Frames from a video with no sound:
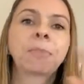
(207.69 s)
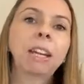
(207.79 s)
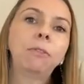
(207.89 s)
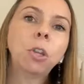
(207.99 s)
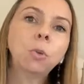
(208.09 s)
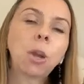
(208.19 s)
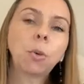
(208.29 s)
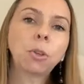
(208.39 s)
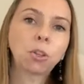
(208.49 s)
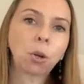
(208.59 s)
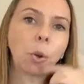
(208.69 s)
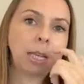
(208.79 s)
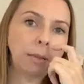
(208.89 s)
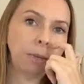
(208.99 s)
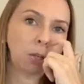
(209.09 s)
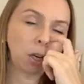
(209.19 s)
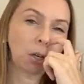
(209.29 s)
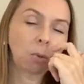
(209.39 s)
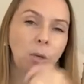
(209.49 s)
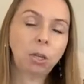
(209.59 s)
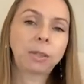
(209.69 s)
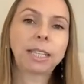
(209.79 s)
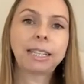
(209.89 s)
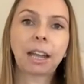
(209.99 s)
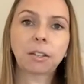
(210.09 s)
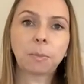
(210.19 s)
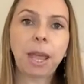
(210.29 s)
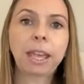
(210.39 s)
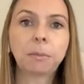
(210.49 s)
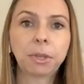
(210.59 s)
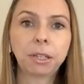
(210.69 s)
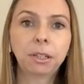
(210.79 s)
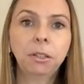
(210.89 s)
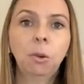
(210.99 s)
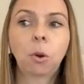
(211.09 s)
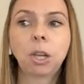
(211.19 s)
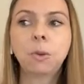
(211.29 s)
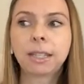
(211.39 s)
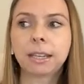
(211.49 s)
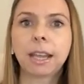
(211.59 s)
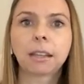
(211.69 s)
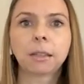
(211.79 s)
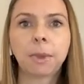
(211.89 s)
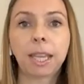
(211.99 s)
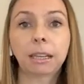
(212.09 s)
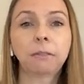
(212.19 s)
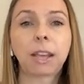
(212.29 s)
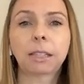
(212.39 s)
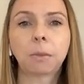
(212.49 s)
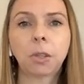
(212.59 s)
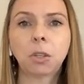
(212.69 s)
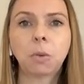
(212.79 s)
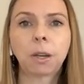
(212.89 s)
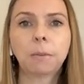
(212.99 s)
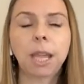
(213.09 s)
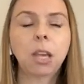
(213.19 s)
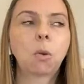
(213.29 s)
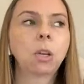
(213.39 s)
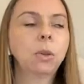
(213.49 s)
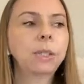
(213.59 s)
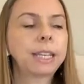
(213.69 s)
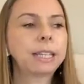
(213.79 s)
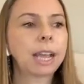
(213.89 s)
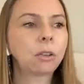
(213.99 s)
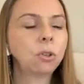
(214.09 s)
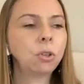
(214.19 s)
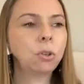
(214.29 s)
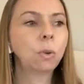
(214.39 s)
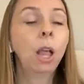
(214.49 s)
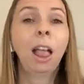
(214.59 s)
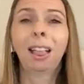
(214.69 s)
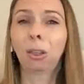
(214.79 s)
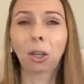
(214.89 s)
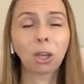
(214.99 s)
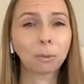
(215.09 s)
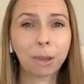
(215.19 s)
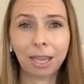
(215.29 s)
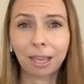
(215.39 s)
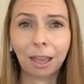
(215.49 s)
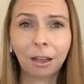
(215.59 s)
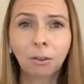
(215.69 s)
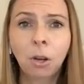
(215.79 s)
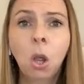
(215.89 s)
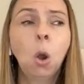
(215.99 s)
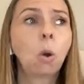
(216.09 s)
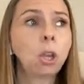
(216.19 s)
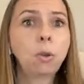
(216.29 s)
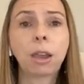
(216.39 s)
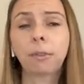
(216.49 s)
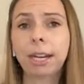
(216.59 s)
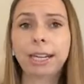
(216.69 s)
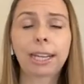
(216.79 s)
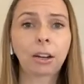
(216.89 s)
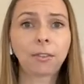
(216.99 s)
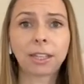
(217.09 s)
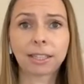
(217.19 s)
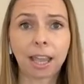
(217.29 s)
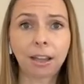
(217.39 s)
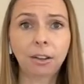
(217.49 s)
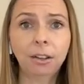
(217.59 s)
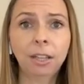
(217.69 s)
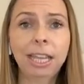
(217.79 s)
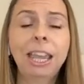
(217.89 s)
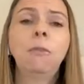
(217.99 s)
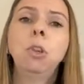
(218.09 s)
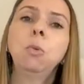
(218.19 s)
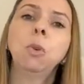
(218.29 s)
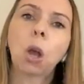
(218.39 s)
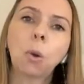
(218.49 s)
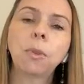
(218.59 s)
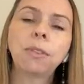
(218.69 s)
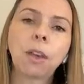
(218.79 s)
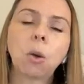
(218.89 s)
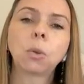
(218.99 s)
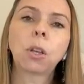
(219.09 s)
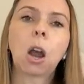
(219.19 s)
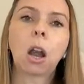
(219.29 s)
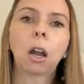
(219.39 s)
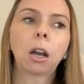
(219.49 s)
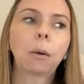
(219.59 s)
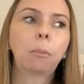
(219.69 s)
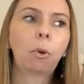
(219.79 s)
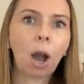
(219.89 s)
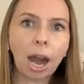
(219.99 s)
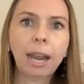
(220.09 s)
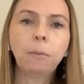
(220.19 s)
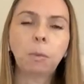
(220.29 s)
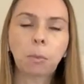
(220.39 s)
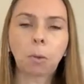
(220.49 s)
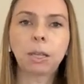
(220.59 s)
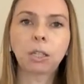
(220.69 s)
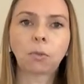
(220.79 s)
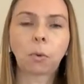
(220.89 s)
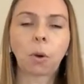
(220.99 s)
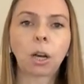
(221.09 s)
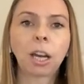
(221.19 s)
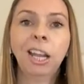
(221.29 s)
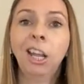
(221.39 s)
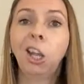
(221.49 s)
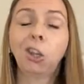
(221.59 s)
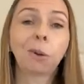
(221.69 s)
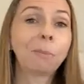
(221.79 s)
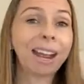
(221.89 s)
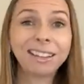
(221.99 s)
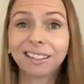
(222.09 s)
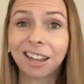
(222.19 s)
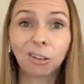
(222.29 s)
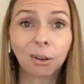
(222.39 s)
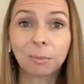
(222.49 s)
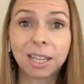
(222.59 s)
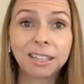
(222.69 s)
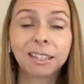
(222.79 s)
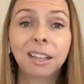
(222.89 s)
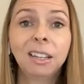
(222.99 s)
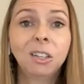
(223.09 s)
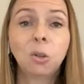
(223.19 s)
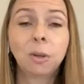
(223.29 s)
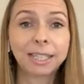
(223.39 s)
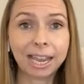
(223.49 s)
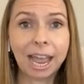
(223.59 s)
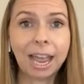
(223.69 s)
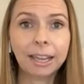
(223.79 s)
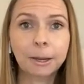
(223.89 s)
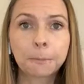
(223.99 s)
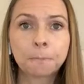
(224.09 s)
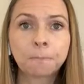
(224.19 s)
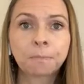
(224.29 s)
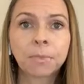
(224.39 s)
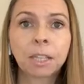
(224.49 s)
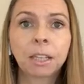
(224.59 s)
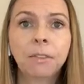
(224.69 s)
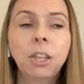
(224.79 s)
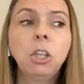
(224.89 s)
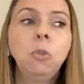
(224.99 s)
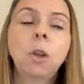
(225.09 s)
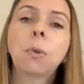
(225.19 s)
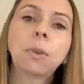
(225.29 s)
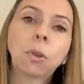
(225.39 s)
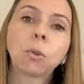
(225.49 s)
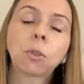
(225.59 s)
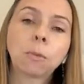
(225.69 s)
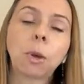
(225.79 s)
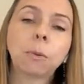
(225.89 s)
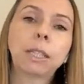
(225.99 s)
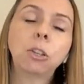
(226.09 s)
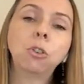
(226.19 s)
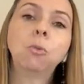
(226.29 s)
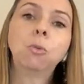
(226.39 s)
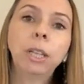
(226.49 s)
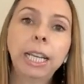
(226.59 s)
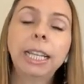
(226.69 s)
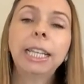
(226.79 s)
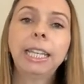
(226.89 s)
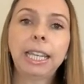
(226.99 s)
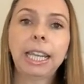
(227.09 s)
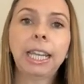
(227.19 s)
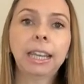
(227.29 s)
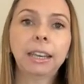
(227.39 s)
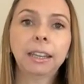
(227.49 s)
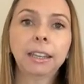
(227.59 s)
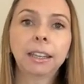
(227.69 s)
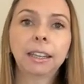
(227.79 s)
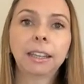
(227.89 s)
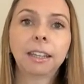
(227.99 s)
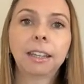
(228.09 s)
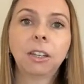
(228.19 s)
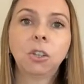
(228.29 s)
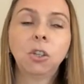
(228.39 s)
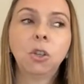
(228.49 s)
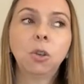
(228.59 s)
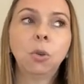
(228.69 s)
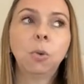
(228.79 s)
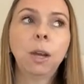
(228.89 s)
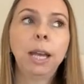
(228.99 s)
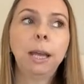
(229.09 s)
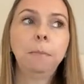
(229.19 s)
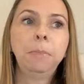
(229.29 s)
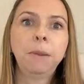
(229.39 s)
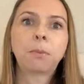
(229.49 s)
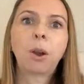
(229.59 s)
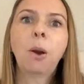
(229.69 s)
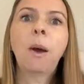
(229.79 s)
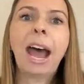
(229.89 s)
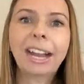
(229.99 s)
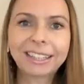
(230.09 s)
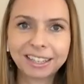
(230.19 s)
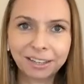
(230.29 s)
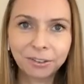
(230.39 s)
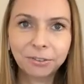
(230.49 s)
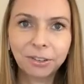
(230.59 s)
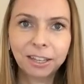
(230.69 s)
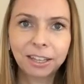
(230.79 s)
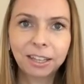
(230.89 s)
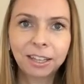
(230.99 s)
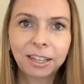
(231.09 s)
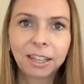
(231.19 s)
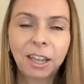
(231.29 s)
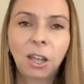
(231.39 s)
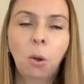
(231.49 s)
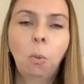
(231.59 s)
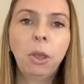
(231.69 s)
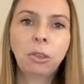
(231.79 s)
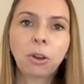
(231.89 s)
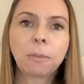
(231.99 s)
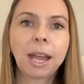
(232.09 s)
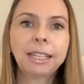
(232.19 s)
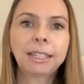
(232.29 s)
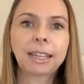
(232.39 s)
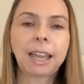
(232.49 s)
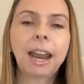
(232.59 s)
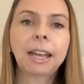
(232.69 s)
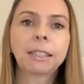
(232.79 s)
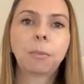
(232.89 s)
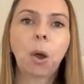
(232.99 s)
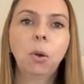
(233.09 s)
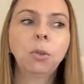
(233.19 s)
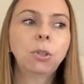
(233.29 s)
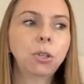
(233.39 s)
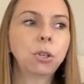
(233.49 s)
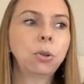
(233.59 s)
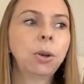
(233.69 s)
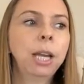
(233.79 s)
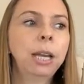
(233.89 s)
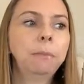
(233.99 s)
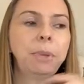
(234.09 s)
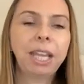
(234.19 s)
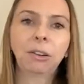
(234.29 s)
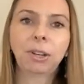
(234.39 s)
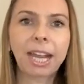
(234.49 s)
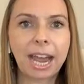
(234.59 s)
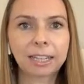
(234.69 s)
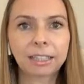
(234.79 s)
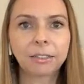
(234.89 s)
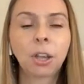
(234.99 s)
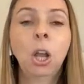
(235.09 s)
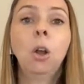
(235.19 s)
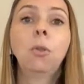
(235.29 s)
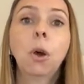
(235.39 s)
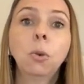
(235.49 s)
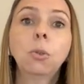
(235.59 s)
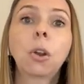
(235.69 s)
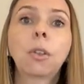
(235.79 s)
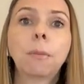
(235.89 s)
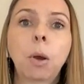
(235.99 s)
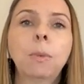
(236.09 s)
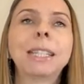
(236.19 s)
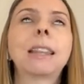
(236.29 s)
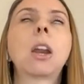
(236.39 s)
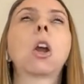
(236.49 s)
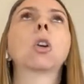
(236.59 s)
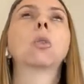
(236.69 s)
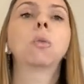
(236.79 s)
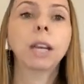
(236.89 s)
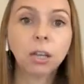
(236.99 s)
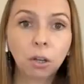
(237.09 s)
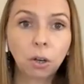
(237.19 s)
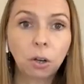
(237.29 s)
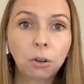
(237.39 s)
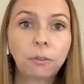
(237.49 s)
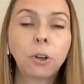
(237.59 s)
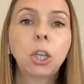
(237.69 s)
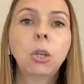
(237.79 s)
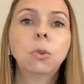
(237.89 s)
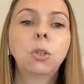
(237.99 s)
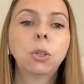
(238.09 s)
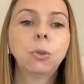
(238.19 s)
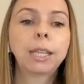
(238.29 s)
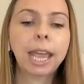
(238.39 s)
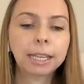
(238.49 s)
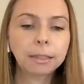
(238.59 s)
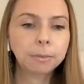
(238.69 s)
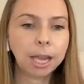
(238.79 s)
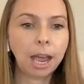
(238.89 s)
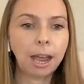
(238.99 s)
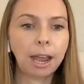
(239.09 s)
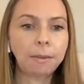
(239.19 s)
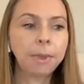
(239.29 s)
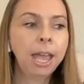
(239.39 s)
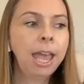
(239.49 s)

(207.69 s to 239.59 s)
If you know that you're going to be triggered when you sit down to pay a bill, or you sit down to make an investment that you want to make, or you sit down to look at your bank account, or you get ready to get on the scale, if you know that those are prime moments for your mindset gremlins to attack, then you know that those are the moments that you really need to be proactive with your mindset as opposed to being reactive. Those are the moments that are critical for you to take some time